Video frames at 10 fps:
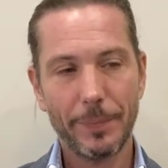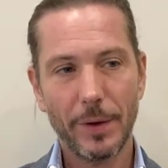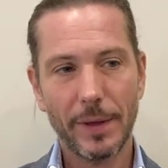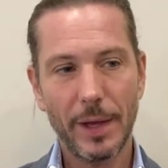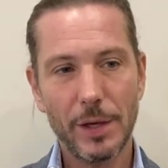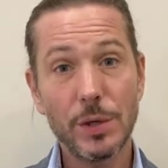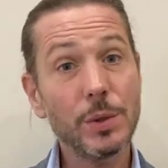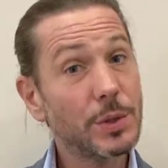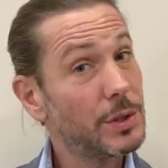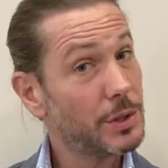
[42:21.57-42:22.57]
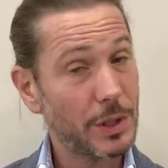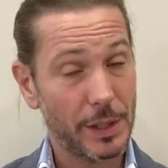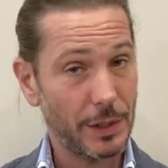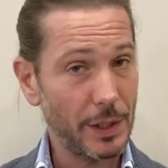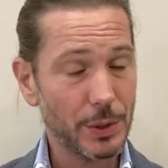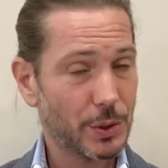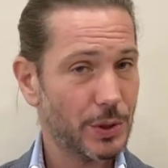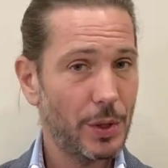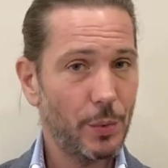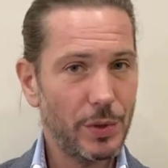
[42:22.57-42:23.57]
okay, use these
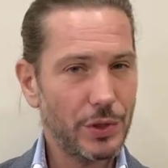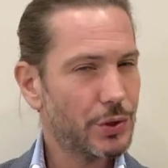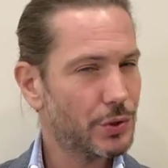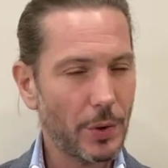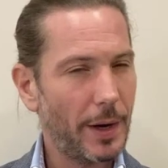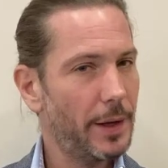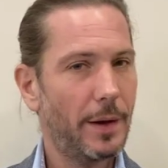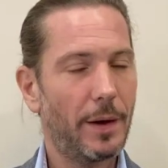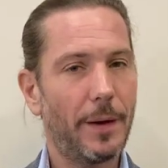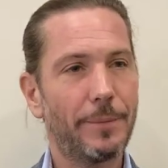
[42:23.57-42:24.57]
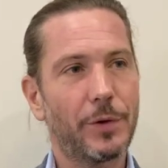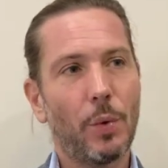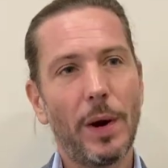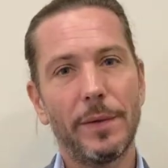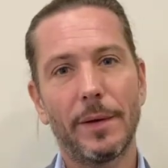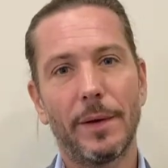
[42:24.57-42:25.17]
techniques, which is quite